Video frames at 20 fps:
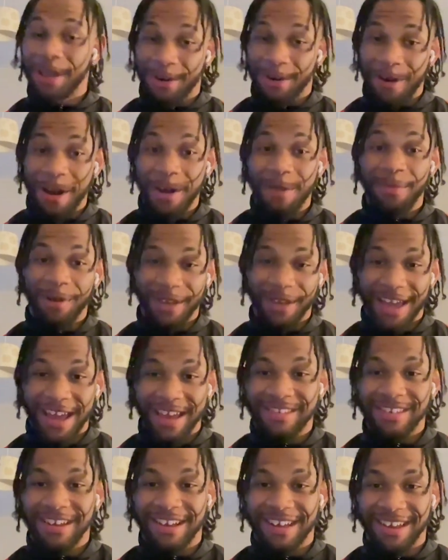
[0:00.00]
would be incredible.
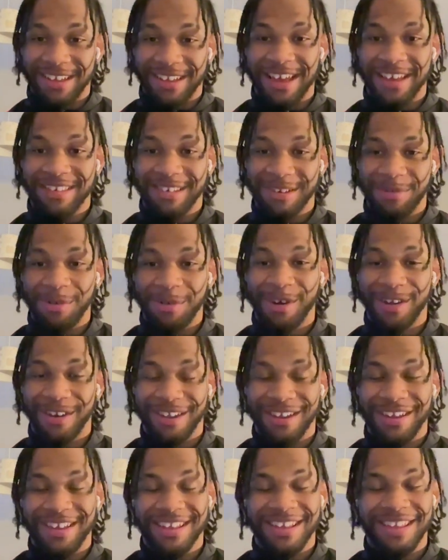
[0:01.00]
Yes, sir. Yes, it would.
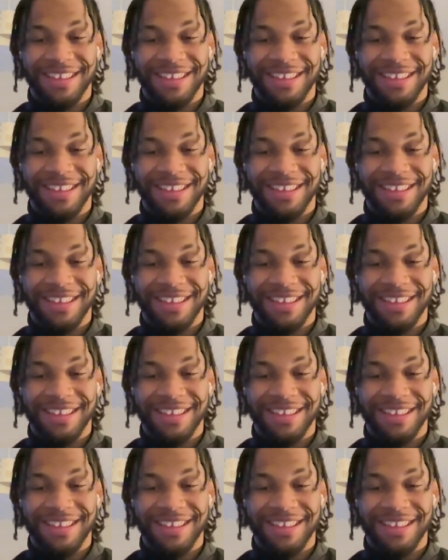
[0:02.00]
